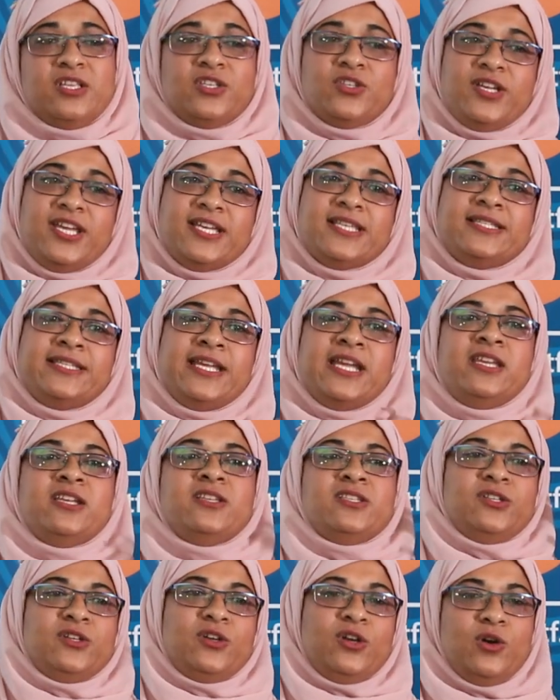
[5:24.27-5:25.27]
So yes, 10
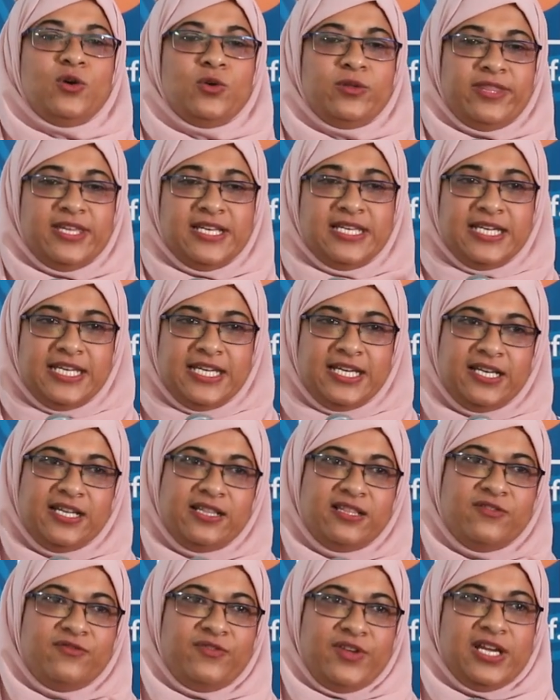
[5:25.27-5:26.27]
years ago, the need
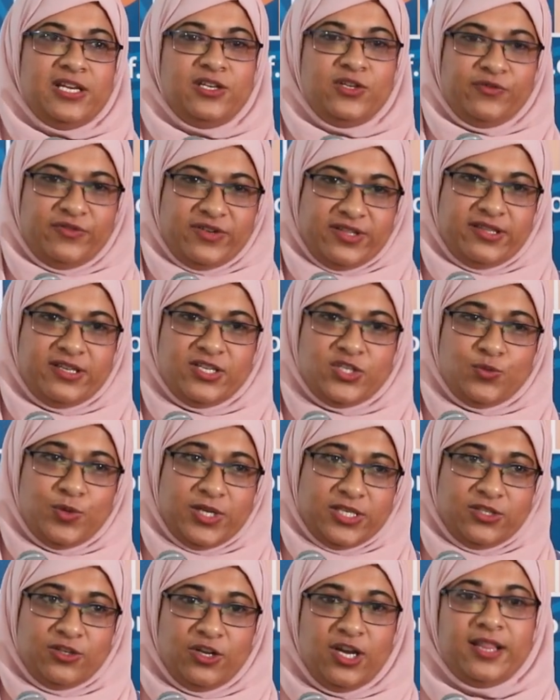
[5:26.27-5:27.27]
and the value for this
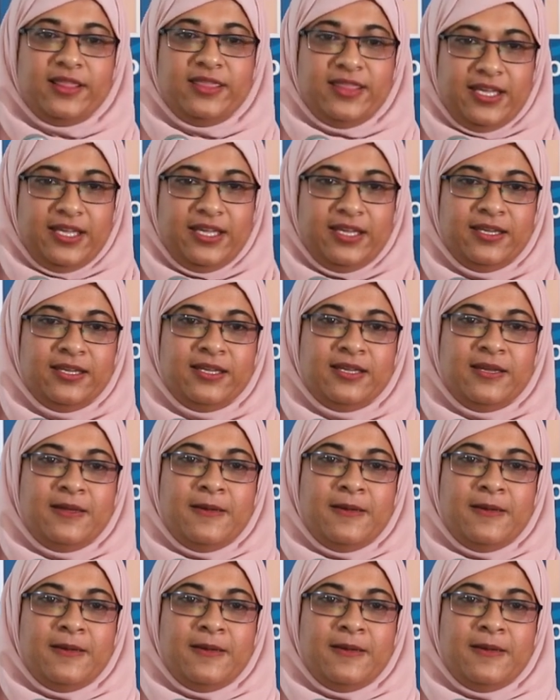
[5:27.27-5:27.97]
was not there,